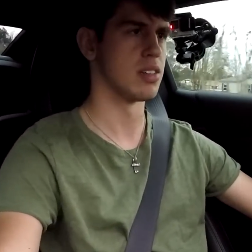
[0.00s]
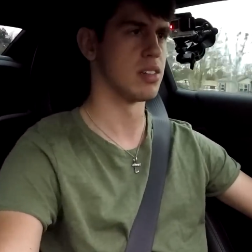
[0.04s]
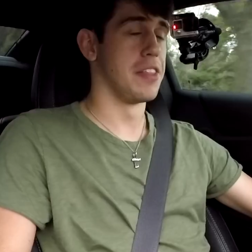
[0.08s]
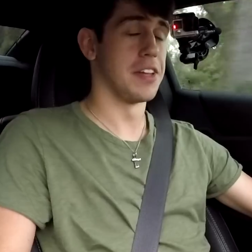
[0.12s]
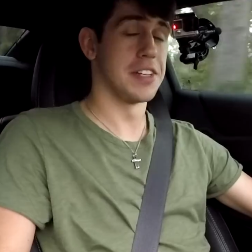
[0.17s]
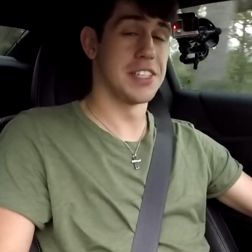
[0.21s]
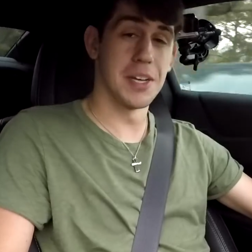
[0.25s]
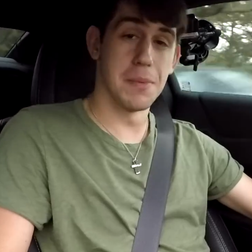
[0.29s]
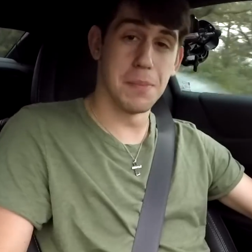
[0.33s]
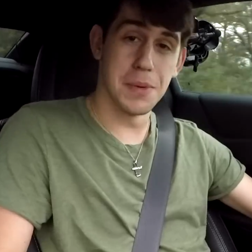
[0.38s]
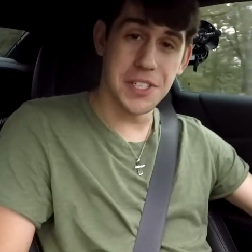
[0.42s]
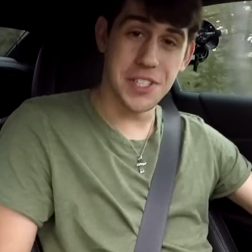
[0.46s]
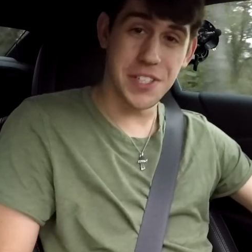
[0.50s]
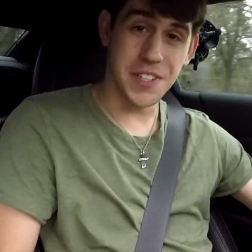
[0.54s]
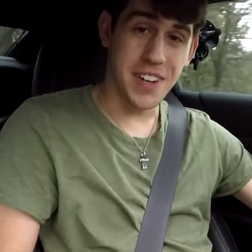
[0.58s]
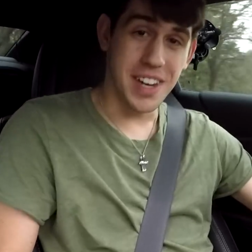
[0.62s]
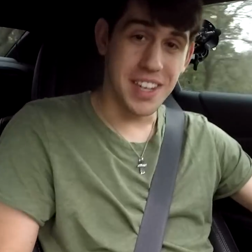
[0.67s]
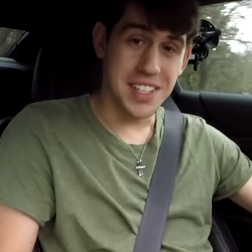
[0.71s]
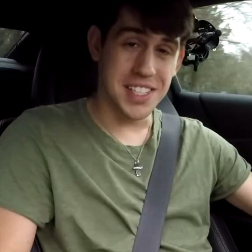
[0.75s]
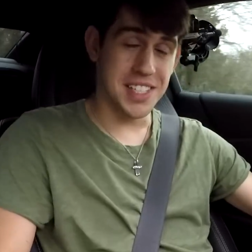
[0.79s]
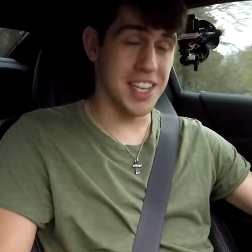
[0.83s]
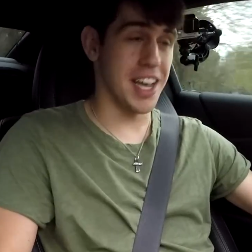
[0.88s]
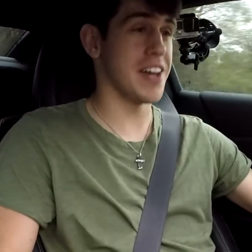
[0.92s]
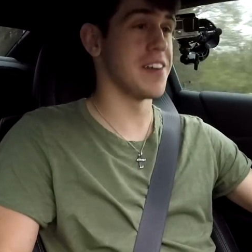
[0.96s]
The temperature
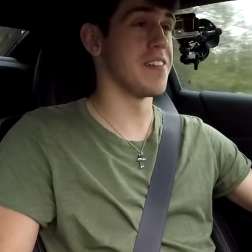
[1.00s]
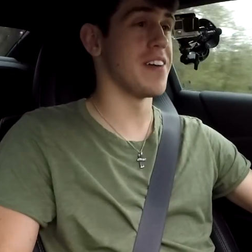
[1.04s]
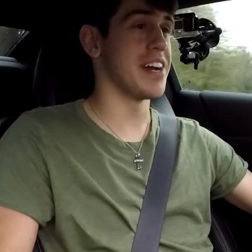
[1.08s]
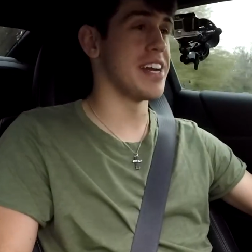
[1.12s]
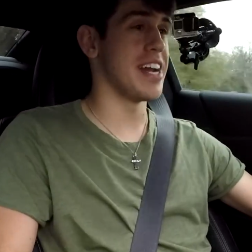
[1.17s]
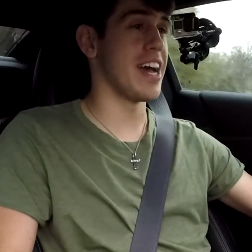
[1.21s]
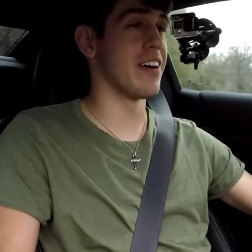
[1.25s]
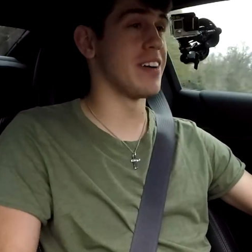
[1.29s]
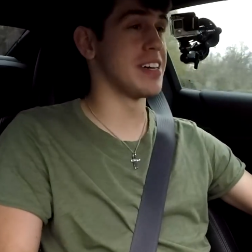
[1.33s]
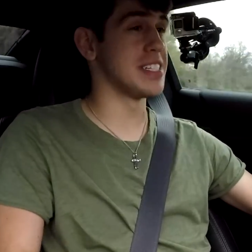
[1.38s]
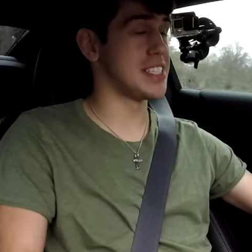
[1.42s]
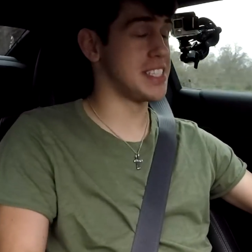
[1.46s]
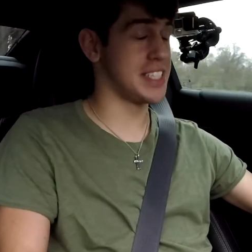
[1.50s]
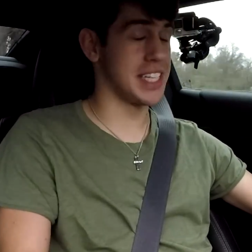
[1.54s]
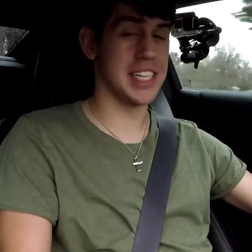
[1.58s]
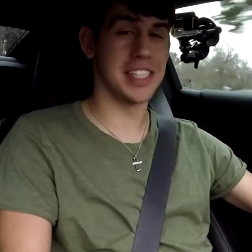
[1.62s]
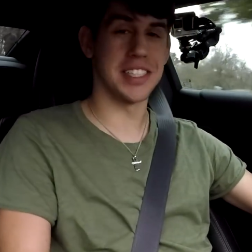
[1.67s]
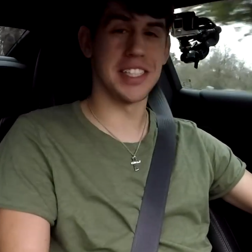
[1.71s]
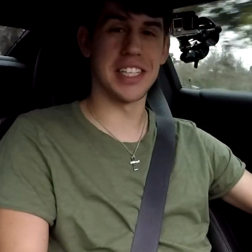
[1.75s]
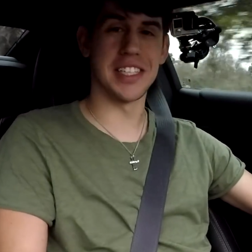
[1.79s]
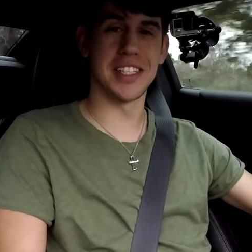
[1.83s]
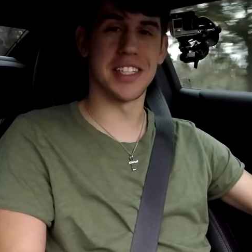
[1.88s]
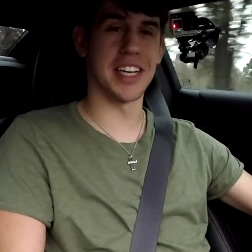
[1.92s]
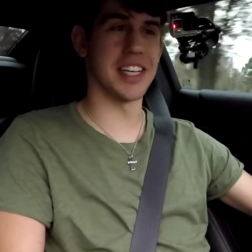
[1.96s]
outside right now is
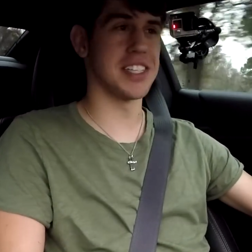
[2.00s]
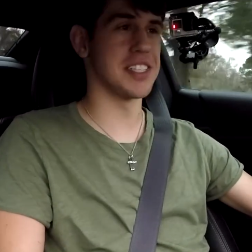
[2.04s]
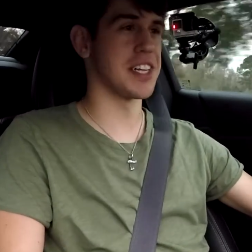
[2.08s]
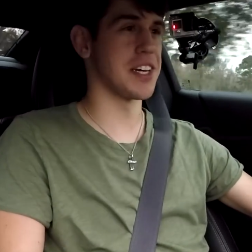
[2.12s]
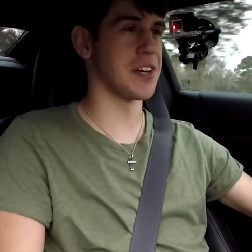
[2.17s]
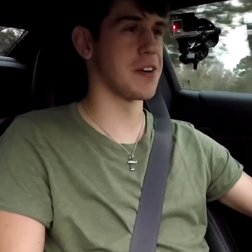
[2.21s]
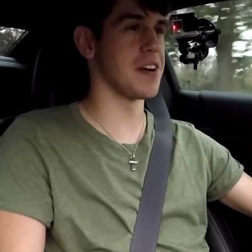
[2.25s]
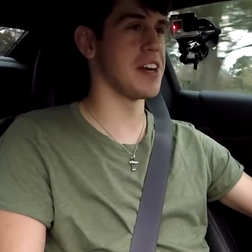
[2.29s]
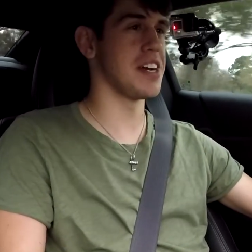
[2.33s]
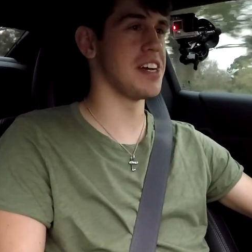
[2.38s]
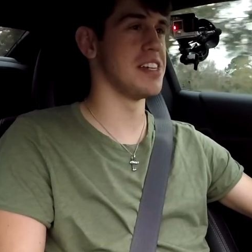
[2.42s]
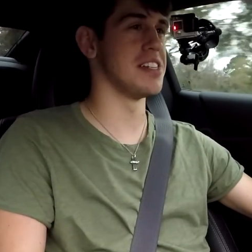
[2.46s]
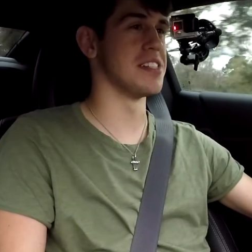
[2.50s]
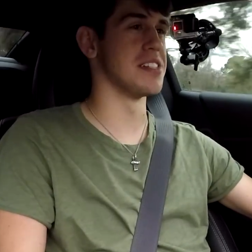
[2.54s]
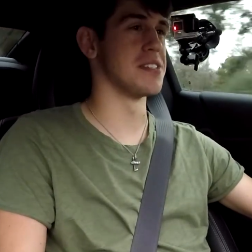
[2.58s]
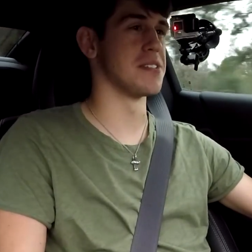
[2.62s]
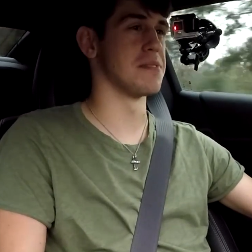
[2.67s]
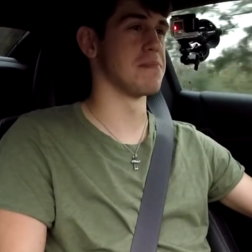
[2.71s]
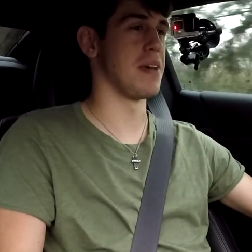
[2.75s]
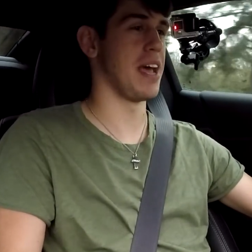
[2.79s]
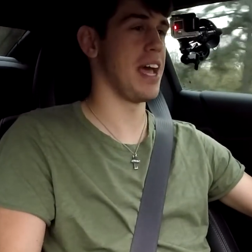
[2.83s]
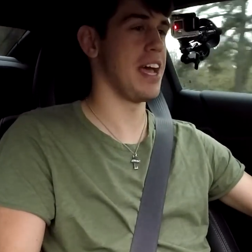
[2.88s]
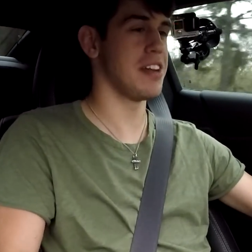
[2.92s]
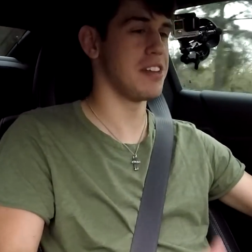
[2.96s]
66
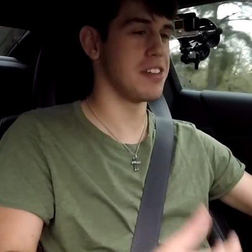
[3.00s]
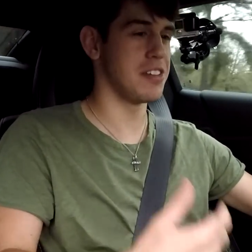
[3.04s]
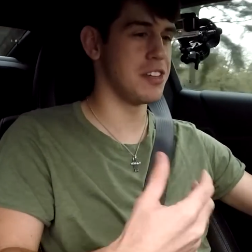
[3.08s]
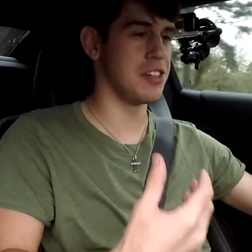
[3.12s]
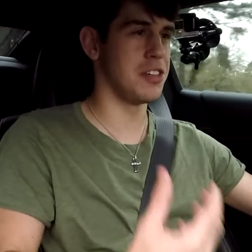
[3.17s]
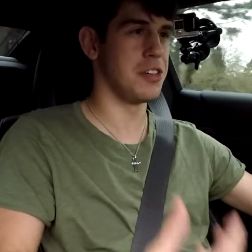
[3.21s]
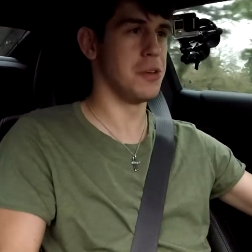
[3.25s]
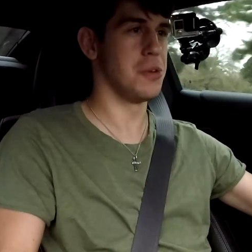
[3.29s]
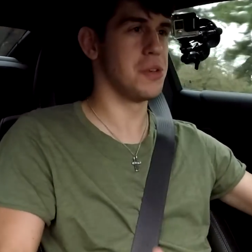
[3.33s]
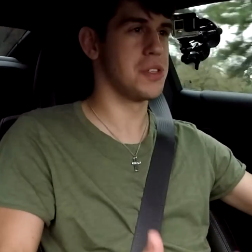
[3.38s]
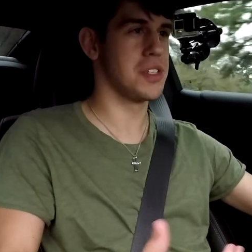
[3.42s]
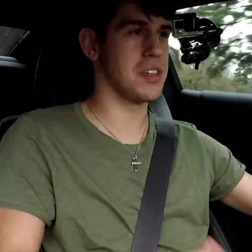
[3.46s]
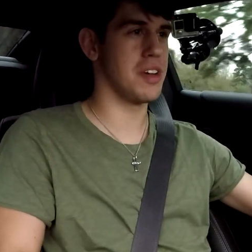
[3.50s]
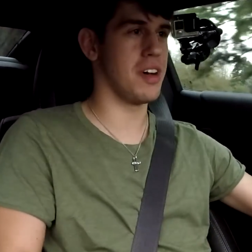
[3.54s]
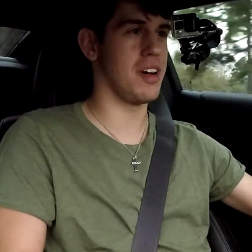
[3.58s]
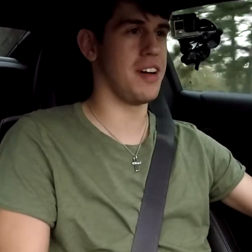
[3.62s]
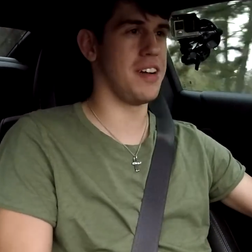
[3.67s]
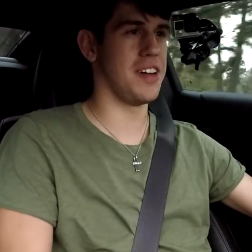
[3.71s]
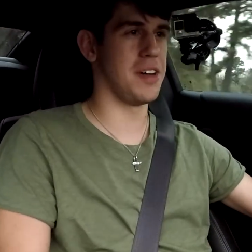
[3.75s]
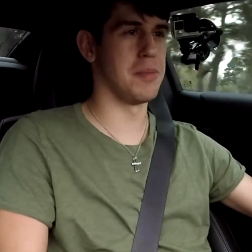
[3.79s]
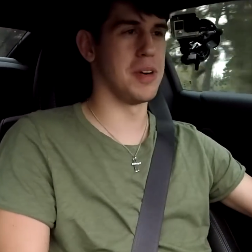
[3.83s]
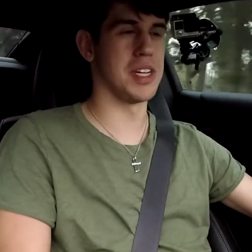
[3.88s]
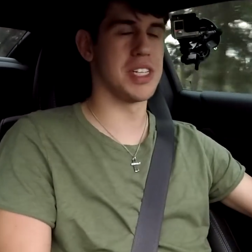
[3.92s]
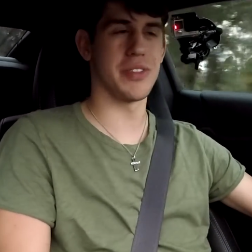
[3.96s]
degrees, and you saw
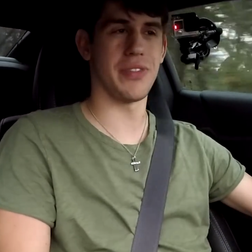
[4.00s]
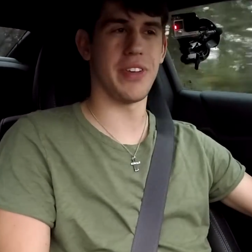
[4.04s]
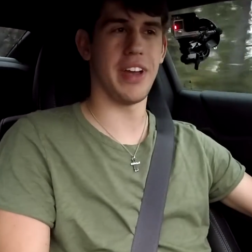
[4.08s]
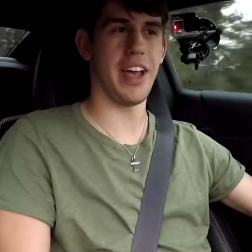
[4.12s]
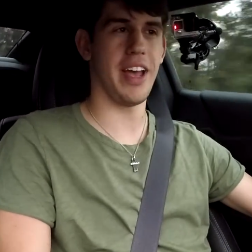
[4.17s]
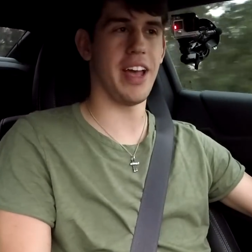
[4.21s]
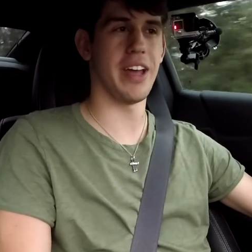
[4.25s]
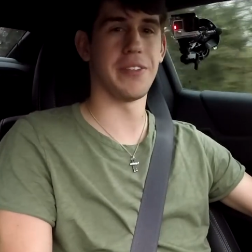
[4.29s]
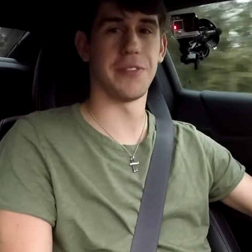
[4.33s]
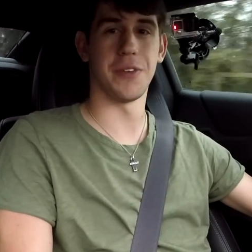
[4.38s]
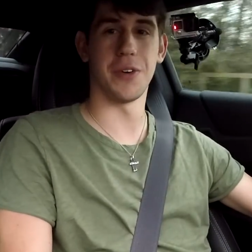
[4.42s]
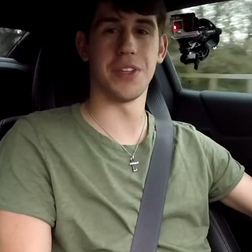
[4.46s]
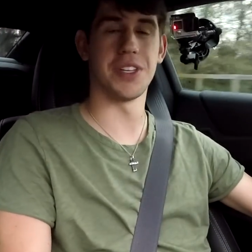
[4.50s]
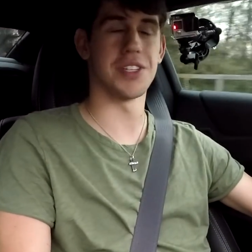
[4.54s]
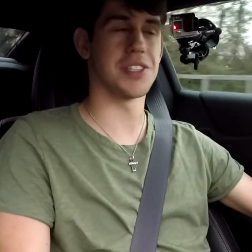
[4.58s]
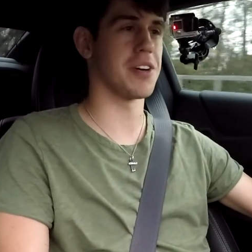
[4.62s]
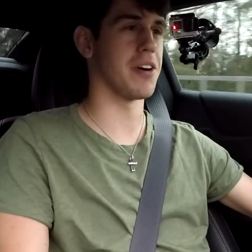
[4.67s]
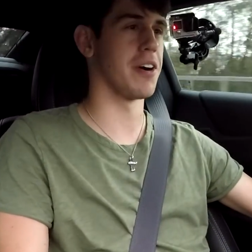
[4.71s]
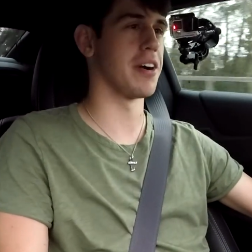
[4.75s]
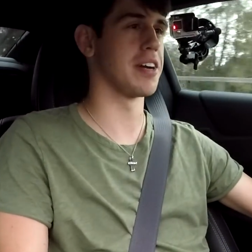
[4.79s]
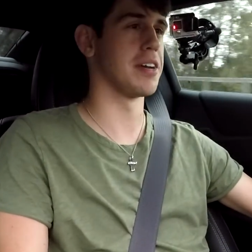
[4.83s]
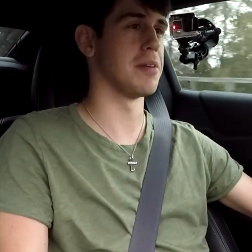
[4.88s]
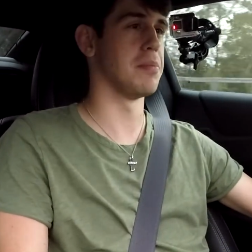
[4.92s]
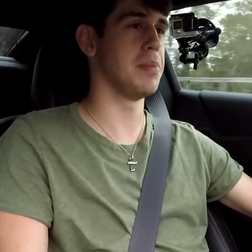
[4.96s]
how much of a handful this
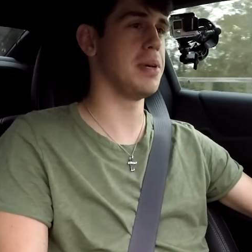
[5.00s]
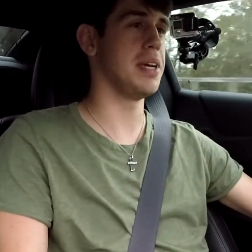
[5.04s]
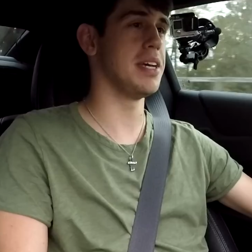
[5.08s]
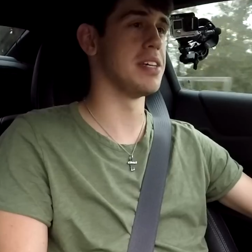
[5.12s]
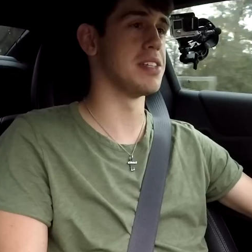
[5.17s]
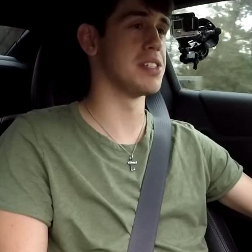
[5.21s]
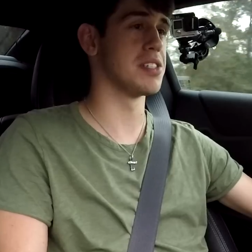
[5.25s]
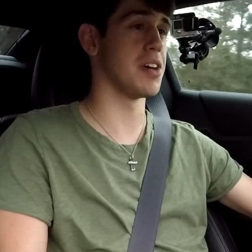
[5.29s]
car can be.